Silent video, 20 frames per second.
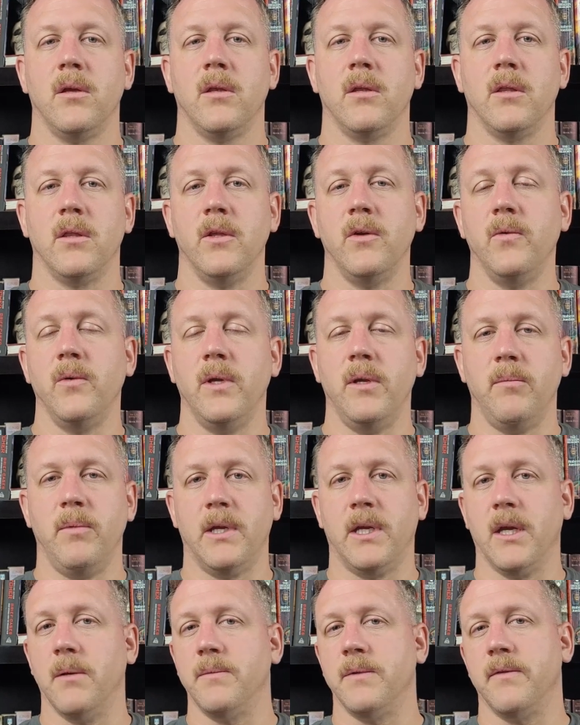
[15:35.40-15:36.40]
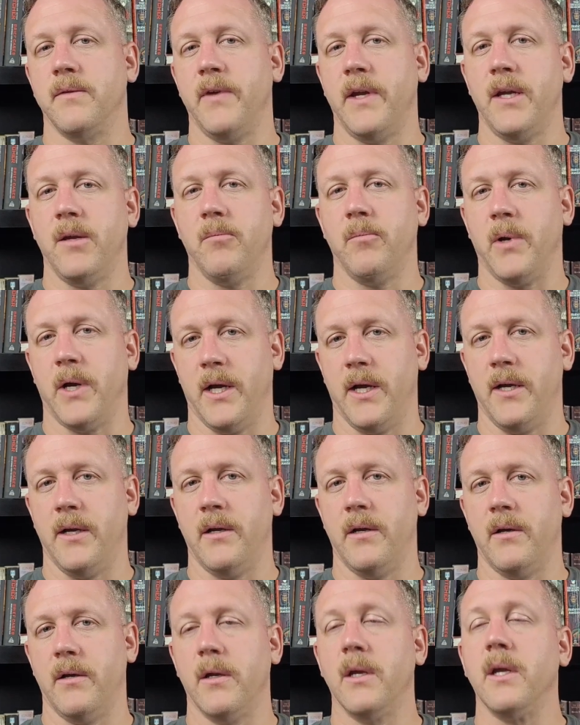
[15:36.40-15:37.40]
Louis becomes a
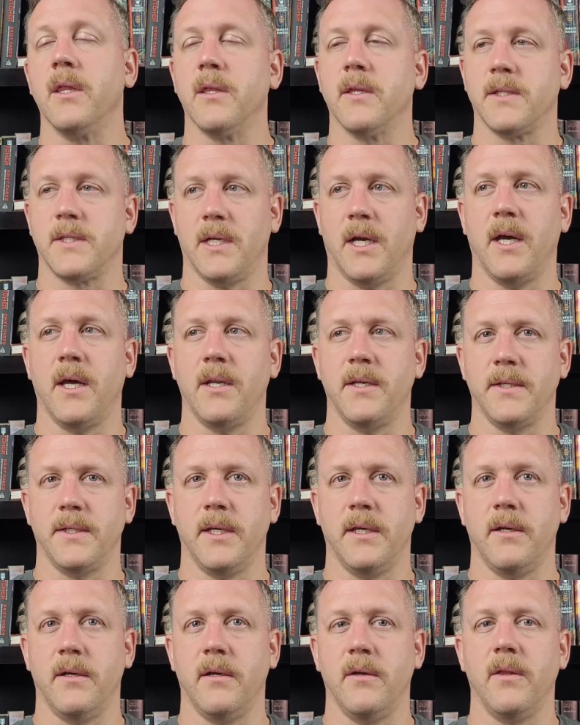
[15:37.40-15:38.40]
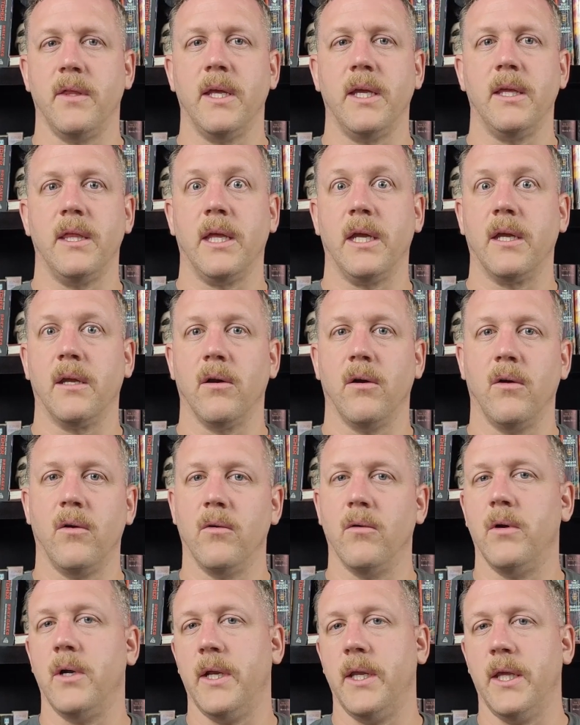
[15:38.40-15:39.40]
vampire and Lestat is there, they like
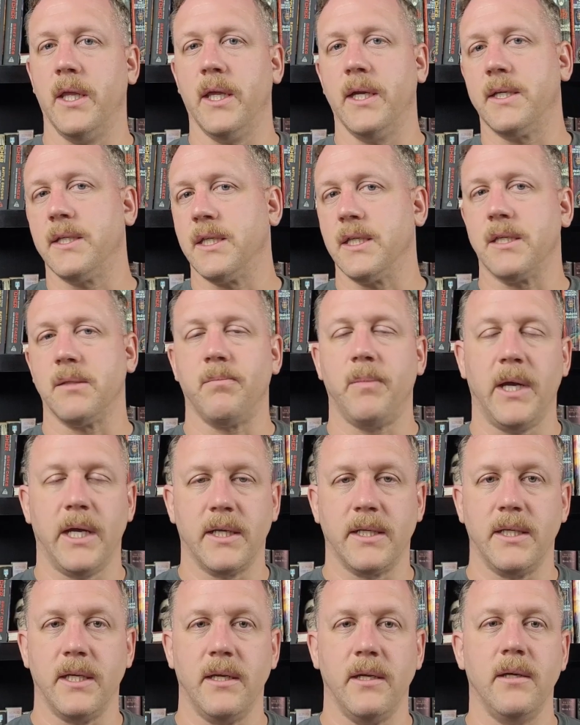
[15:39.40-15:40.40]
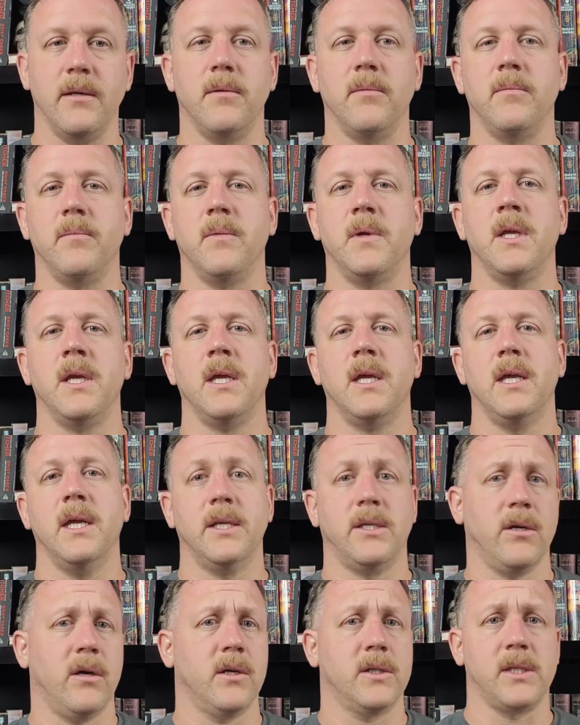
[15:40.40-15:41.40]
already like suspect him.
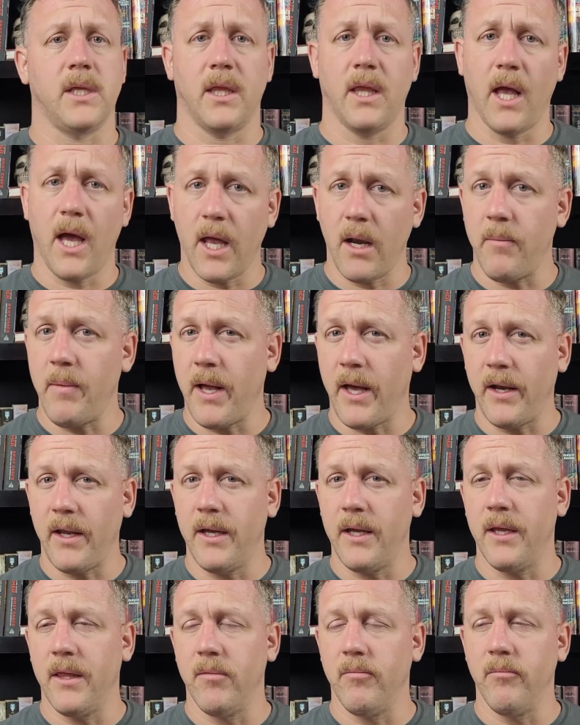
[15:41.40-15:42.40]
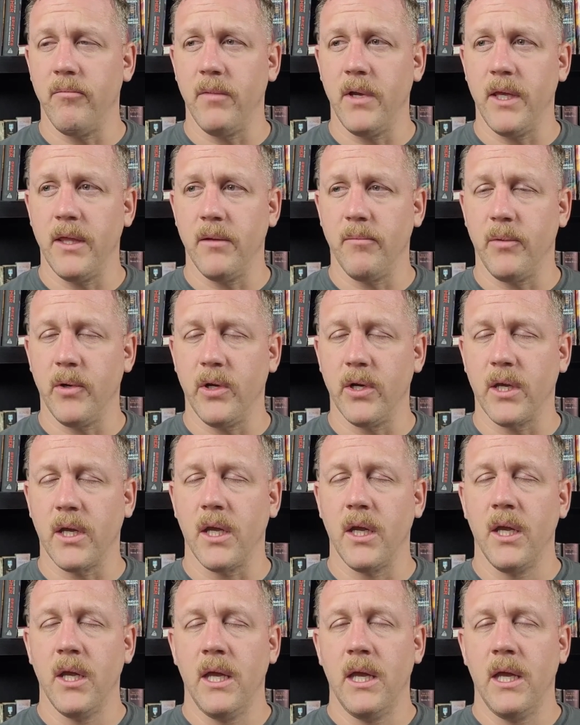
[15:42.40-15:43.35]
It talks a lot about it in the book.